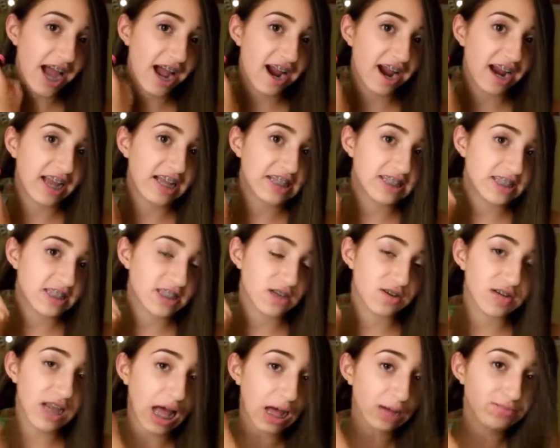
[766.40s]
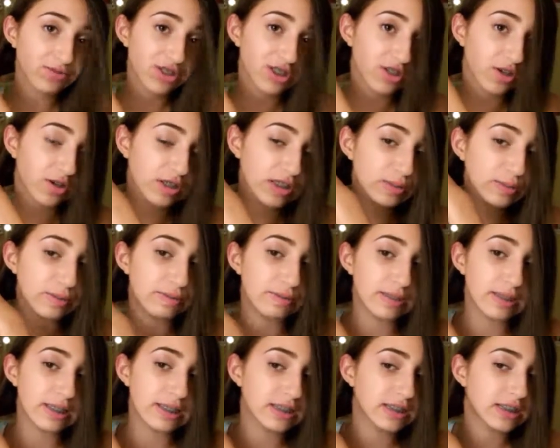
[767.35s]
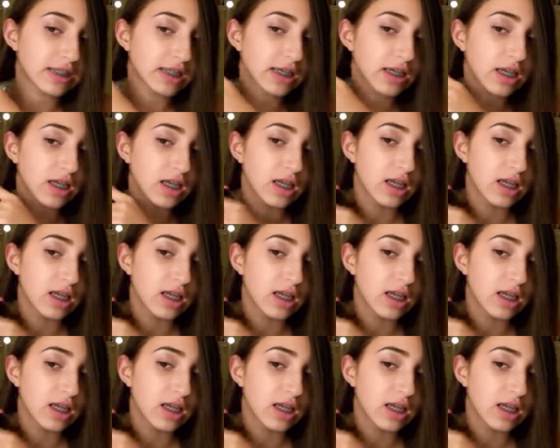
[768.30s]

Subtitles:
Alright, so now I'm just going to be releasing